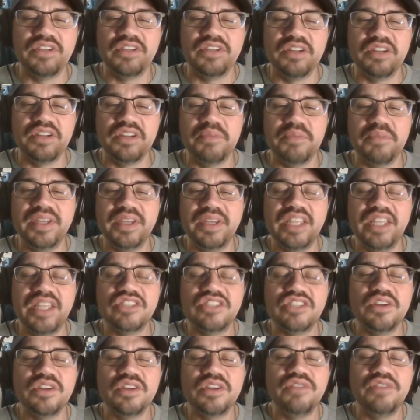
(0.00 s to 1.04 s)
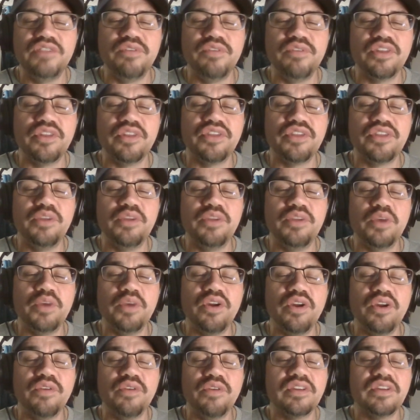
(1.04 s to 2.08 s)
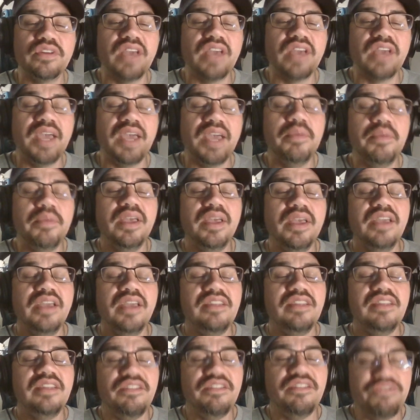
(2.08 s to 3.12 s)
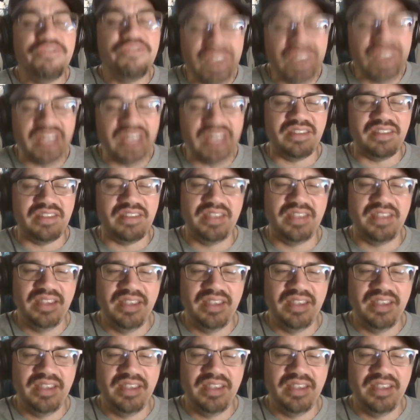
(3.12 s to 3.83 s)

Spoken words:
during Monday's 34-31 overtime defeat